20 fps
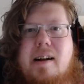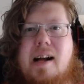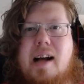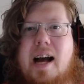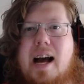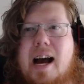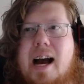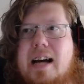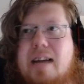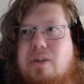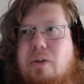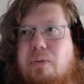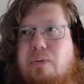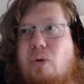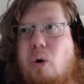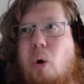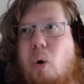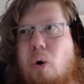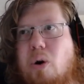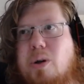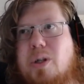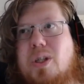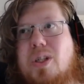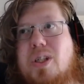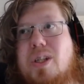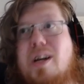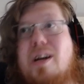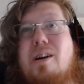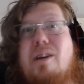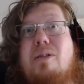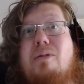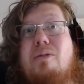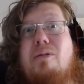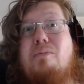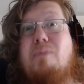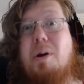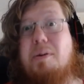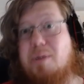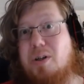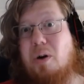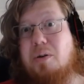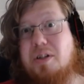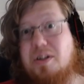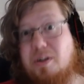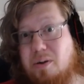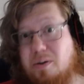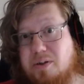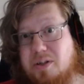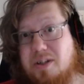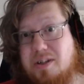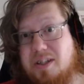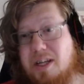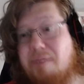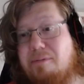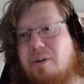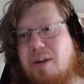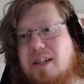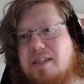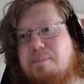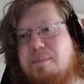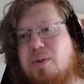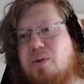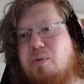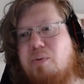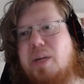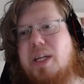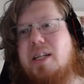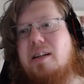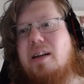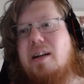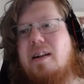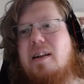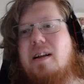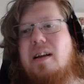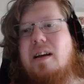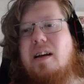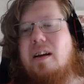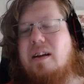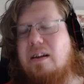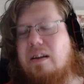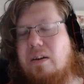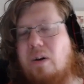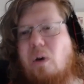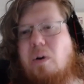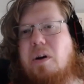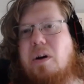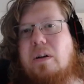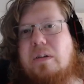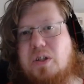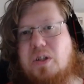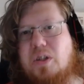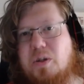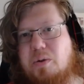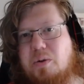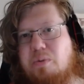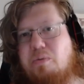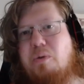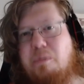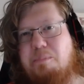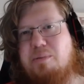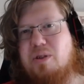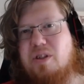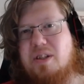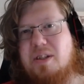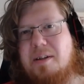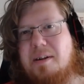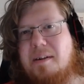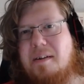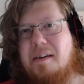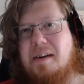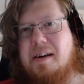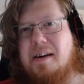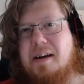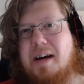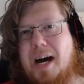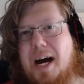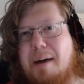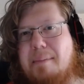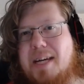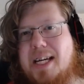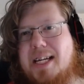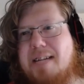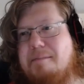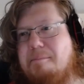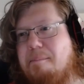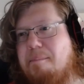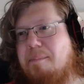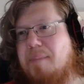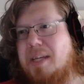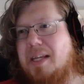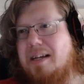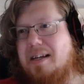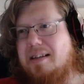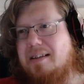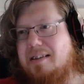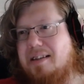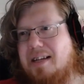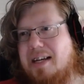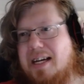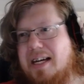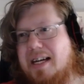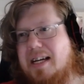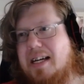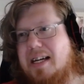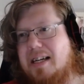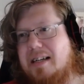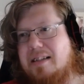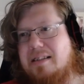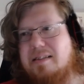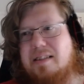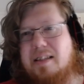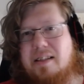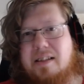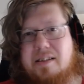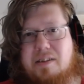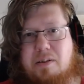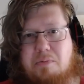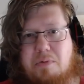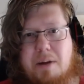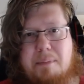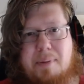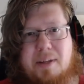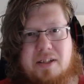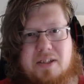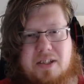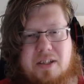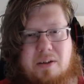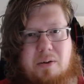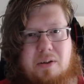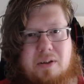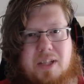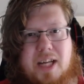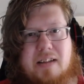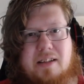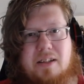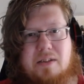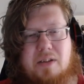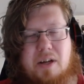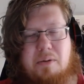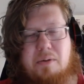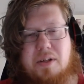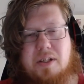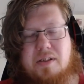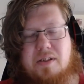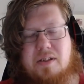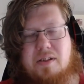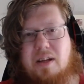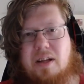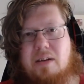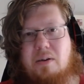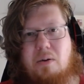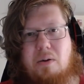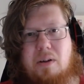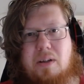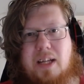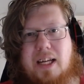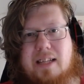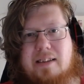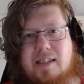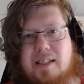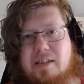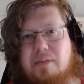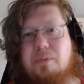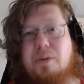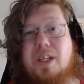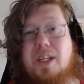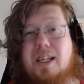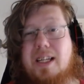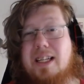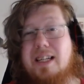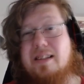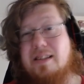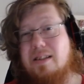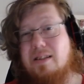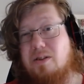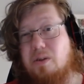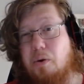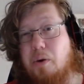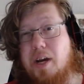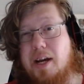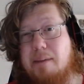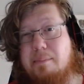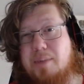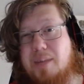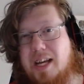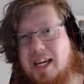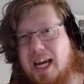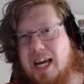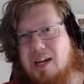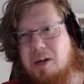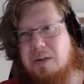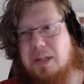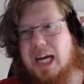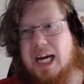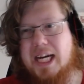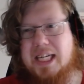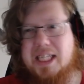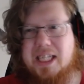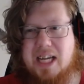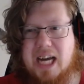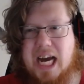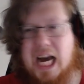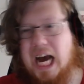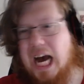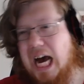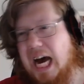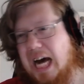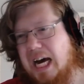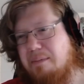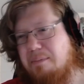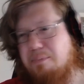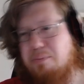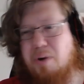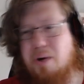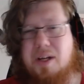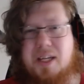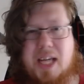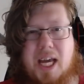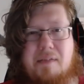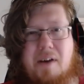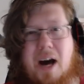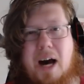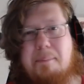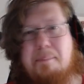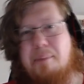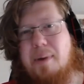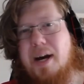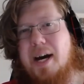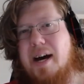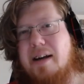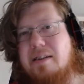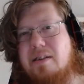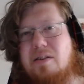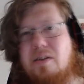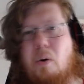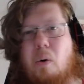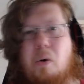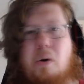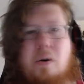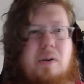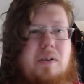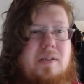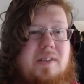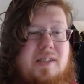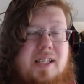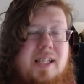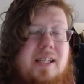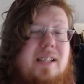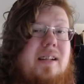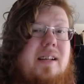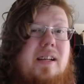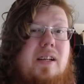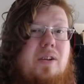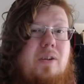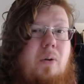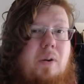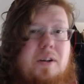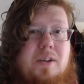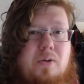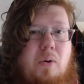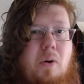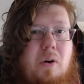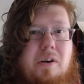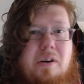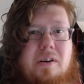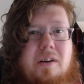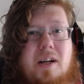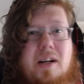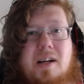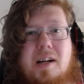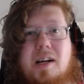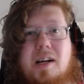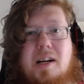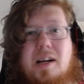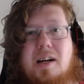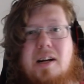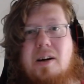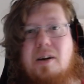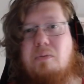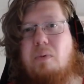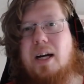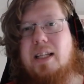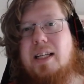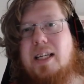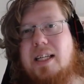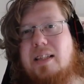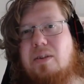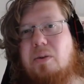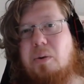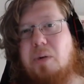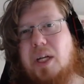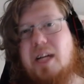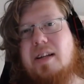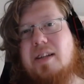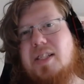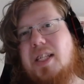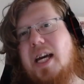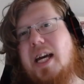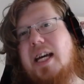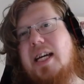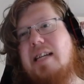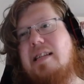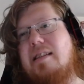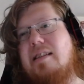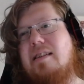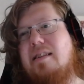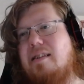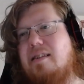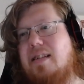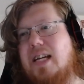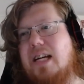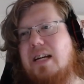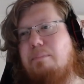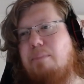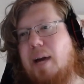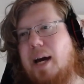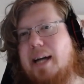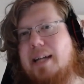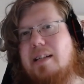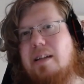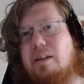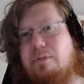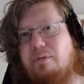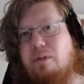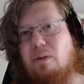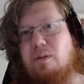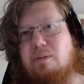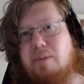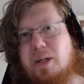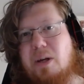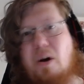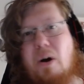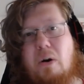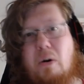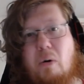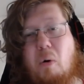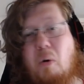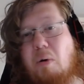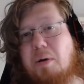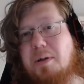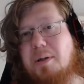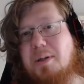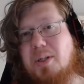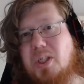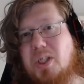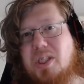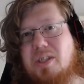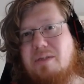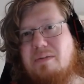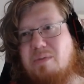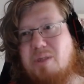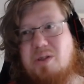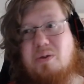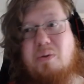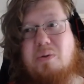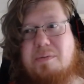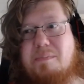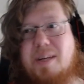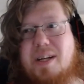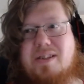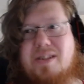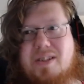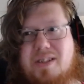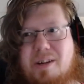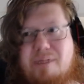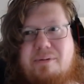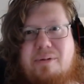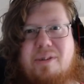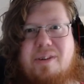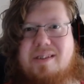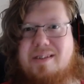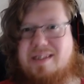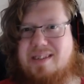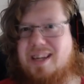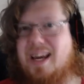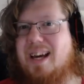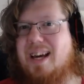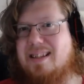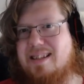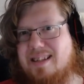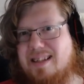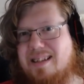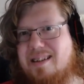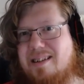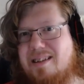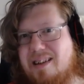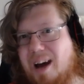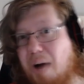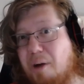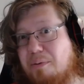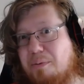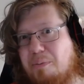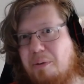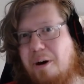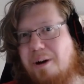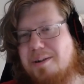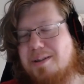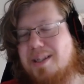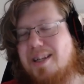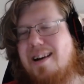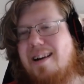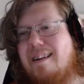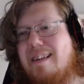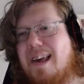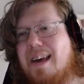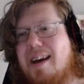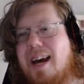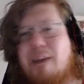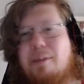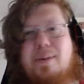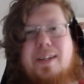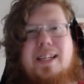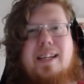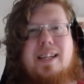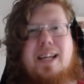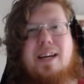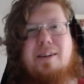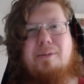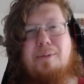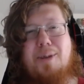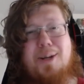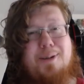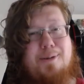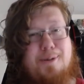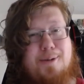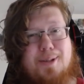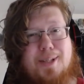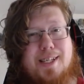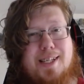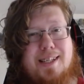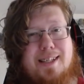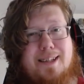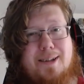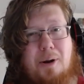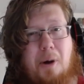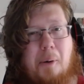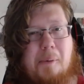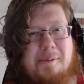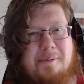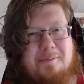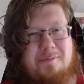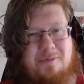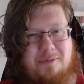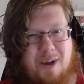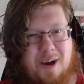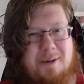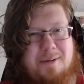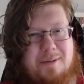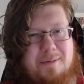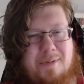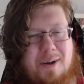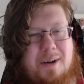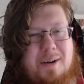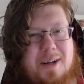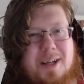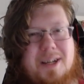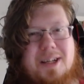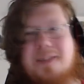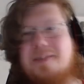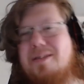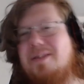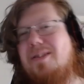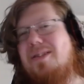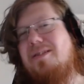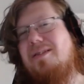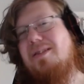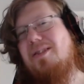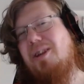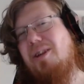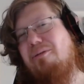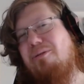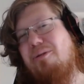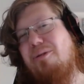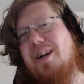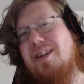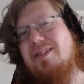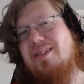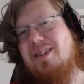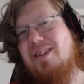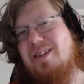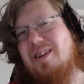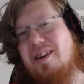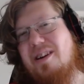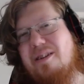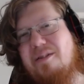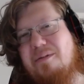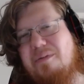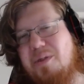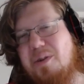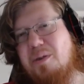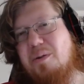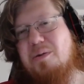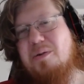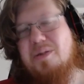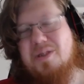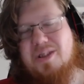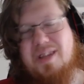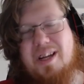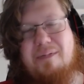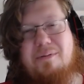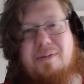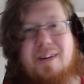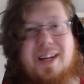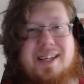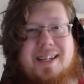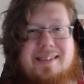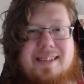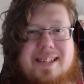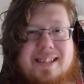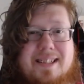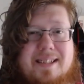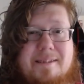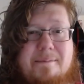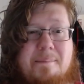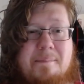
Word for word: And of course, what we notice also the difference between uh, loyal troops. I mean, the, the the rebels and all that, the terrorists and all that, didn't really listen to him. They kind of like uh, gave up and or did ignore his order. While in Cornelia's case, they are blindly following her orders, which also makes a different case and how it works. I think that kind of interesting, you know, very, very different views on stuff like this.